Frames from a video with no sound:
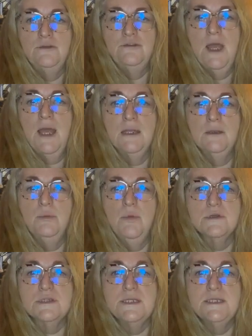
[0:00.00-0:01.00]
Jack
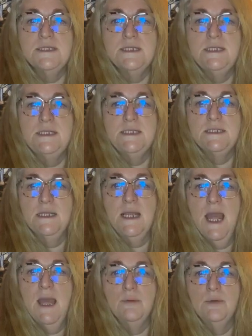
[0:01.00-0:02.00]
was indeed a
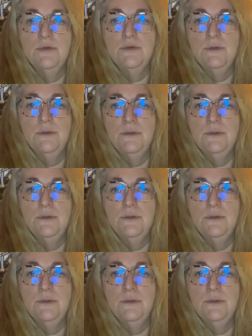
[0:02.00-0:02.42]
coward,